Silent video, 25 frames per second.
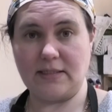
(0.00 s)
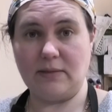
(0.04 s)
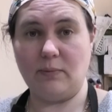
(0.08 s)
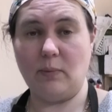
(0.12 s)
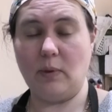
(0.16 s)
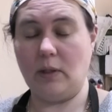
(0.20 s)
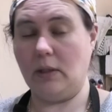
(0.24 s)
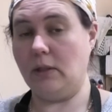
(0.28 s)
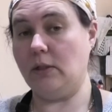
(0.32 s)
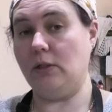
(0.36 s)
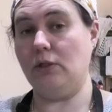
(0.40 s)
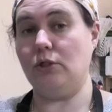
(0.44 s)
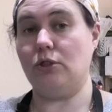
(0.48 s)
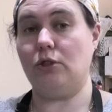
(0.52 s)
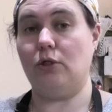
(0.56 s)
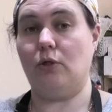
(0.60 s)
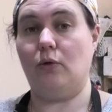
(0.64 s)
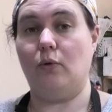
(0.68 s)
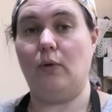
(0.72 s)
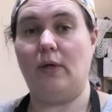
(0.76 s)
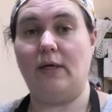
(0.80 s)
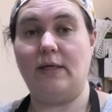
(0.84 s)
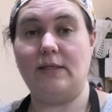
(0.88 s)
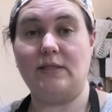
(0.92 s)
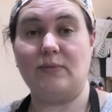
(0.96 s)
thing we're going to do
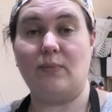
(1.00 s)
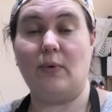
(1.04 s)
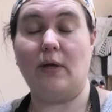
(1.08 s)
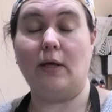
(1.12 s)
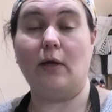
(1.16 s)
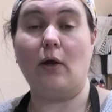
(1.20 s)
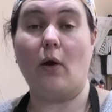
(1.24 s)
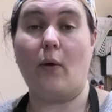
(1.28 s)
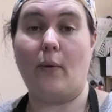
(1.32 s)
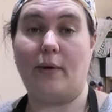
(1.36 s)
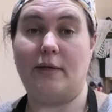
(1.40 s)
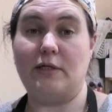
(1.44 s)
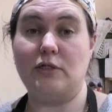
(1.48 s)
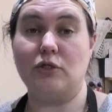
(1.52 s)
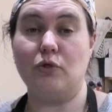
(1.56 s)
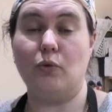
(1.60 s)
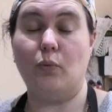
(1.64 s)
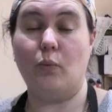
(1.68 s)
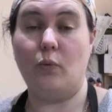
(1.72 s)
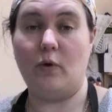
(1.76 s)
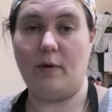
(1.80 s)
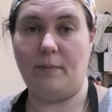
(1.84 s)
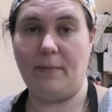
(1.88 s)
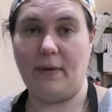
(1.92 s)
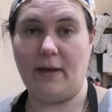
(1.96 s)
is we're going to
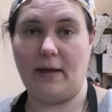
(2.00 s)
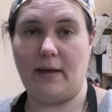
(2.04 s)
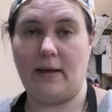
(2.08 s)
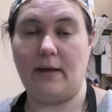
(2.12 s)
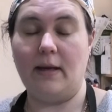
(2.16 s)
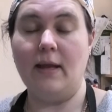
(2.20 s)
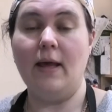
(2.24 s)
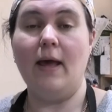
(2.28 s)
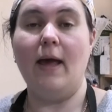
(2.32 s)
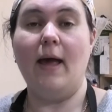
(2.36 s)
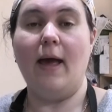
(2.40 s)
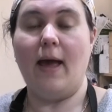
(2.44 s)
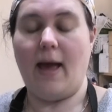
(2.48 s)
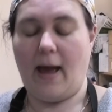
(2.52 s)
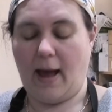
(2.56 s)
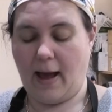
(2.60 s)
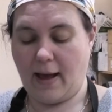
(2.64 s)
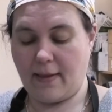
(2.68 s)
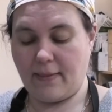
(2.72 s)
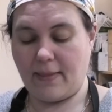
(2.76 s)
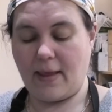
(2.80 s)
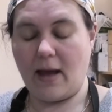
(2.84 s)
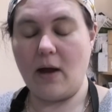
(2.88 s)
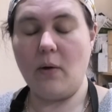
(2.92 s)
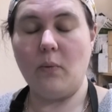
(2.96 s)
whip it,
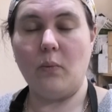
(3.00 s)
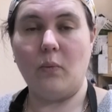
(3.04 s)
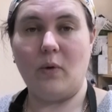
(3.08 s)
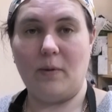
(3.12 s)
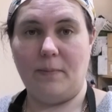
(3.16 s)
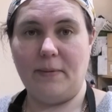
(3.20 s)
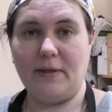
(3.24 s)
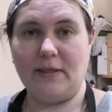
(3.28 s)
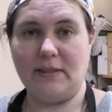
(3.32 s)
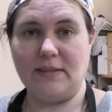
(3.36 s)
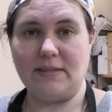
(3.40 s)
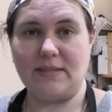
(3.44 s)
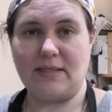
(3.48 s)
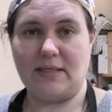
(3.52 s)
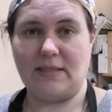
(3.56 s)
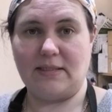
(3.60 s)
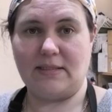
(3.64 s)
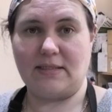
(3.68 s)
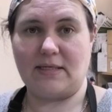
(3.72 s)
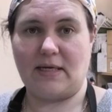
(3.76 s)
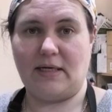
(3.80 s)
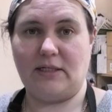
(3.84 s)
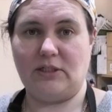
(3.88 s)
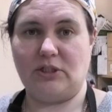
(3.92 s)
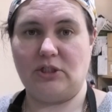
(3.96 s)
and that whipping
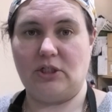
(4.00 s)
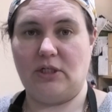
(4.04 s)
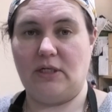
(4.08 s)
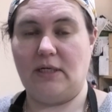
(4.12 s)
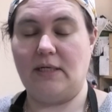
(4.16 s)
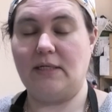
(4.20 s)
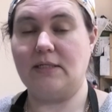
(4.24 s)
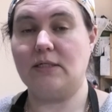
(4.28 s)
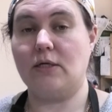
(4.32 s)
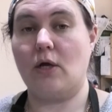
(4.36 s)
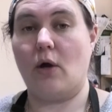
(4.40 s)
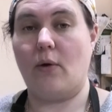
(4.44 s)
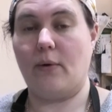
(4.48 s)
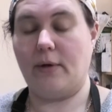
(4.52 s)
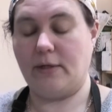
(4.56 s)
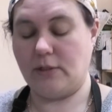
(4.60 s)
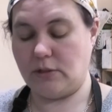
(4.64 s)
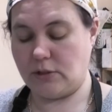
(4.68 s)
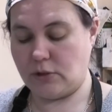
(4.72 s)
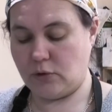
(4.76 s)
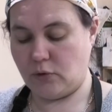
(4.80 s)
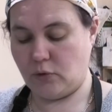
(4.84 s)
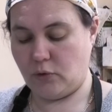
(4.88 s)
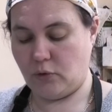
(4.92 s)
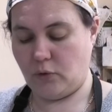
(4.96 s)
sensation is going
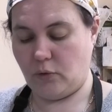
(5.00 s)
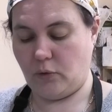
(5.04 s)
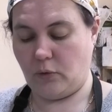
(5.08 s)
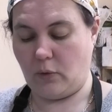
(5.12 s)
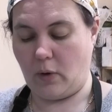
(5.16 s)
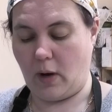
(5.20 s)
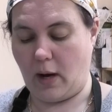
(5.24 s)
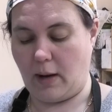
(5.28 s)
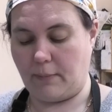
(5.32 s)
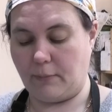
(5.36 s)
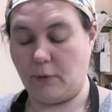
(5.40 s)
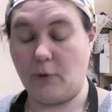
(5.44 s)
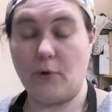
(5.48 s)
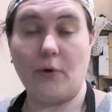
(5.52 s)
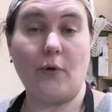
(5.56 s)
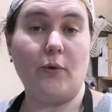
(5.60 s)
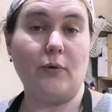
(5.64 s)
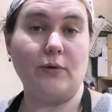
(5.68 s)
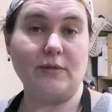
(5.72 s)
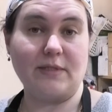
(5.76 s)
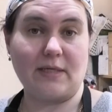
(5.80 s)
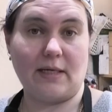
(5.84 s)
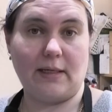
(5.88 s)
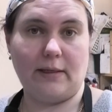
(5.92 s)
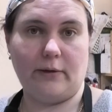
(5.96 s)
to
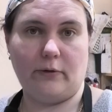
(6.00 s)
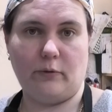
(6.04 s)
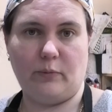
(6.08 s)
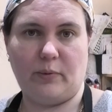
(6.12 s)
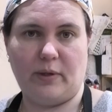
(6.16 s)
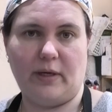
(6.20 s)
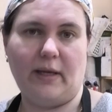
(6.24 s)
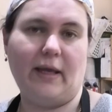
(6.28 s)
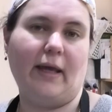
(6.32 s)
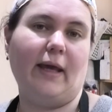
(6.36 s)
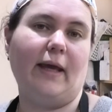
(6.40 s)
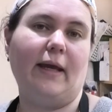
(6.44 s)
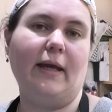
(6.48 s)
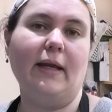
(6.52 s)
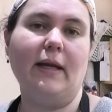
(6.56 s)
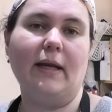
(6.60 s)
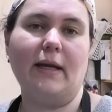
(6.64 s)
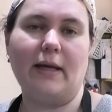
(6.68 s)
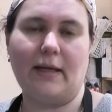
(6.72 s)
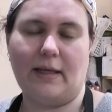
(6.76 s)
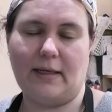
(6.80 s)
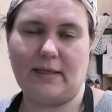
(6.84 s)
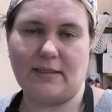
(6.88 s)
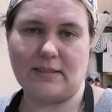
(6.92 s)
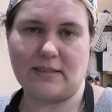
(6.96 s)
cause a little bit of heat,
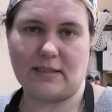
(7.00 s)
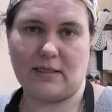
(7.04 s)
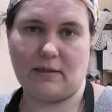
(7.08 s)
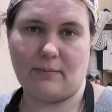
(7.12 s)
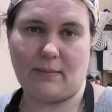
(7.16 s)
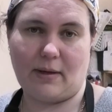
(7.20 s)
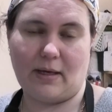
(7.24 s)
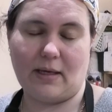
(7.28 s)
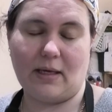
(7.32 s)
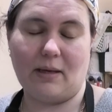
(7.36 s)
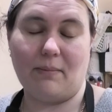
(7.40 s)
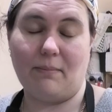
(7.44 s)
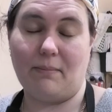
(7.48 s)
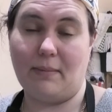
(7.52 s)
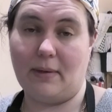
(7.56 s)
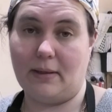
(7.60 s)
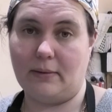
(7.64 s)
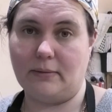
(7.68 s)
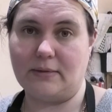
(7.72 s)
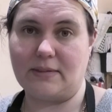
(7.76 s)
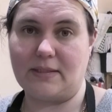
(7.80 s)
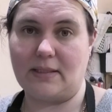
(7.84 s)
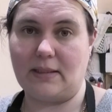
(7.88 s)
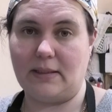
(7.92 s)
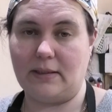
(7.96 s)
and it is going to make it
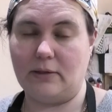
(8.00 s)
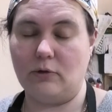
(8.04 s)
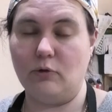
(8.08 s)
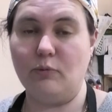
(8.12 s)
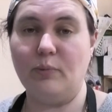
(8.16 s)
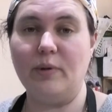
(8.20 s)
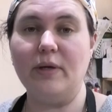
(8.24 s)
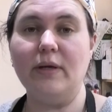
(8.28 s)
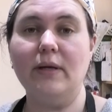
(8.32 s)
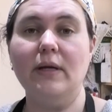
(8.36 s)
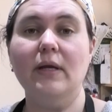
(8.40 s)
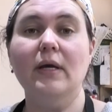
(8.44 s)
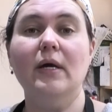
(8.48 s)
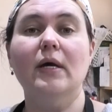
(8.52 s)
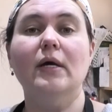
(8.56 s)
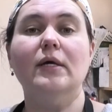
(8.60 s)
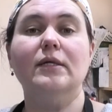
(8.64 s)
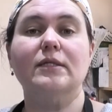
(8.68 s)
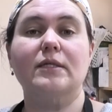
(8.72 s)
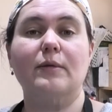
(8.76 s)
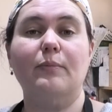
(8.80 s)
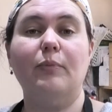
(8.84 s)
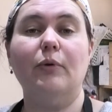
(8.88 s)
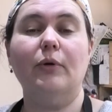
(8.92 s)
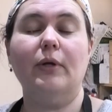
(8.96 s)
melt a little bit.
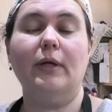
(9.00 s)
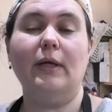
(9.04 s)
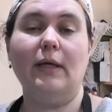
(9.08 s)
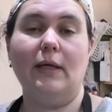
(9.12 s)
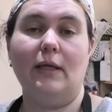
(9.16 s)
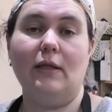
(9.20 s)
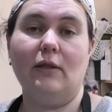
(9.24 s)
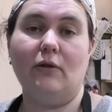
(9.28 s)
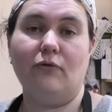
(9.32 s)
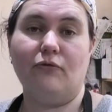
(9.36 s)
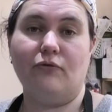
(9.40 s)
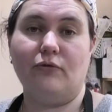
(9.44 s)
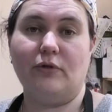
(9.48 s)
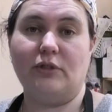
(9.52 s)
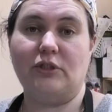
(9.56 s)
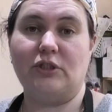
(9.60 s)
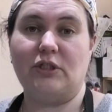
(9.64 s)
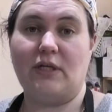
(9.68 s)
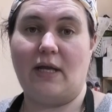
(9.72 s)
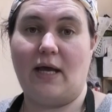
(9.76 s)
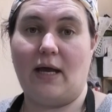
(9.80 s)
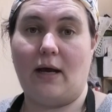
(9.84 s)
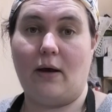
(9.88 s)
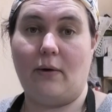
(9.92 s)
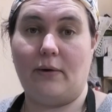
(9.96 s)
So putting it in the fridge
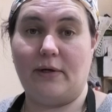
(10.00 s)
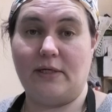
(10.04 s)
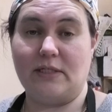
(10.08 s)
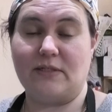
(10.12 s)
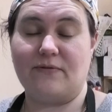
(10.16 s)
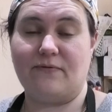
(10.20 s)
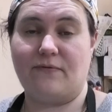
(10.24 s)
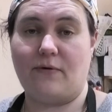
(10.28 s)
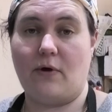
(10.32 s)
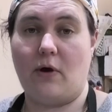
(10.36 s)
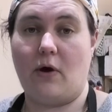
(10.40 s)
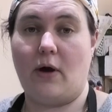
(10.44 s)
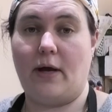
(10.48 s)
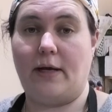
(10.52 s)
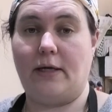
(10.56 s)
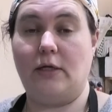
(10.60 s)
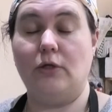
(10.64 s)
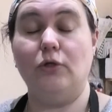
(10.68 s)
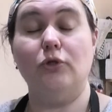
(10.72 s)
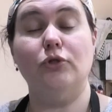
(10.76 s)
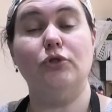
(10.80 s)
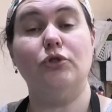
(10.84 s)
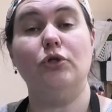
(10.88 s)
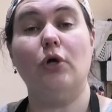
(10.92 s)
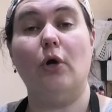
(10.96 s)
now is fine.
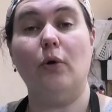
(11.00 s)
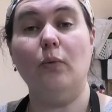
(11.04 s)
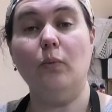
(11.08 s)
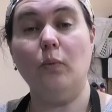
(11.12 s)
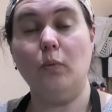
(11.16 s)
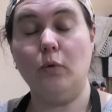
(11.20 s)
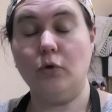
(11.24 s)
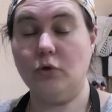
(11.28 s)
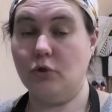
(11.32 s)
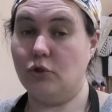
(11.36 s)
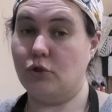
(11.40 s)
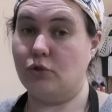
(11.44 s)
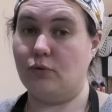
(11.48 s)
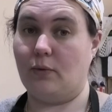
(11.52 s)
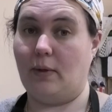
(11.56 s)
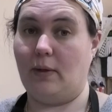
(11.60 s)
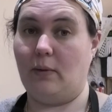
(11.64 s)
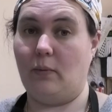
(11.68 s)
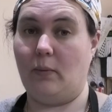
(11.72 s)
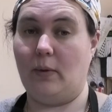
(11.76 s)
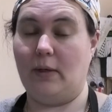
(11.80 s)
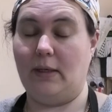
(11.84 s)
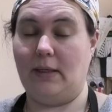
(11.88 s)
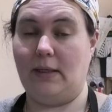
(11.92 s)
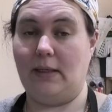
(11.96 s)
You don't want to do
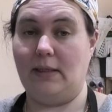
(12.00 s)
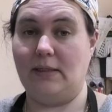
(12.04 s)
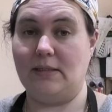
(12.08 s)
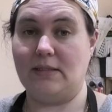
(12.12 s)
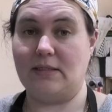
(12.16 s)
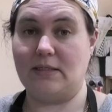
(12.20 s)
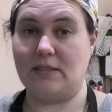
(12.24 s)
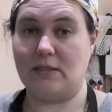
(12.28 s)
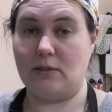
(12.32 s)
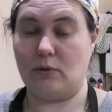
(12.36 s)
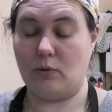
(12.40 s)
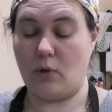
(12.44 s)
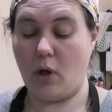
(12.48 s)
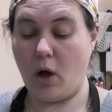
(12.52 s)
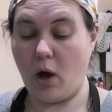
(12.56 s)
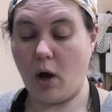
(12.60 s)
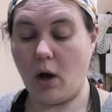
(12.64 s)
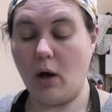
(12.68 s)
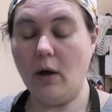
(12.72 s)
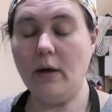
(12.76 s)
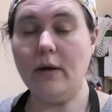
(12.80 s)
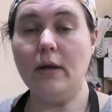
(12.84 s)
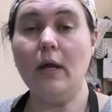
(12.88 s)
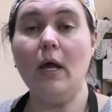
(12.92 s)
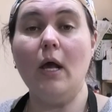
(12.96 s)
it when it is still
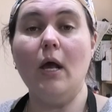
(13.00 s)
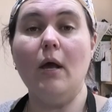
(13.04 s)
hot,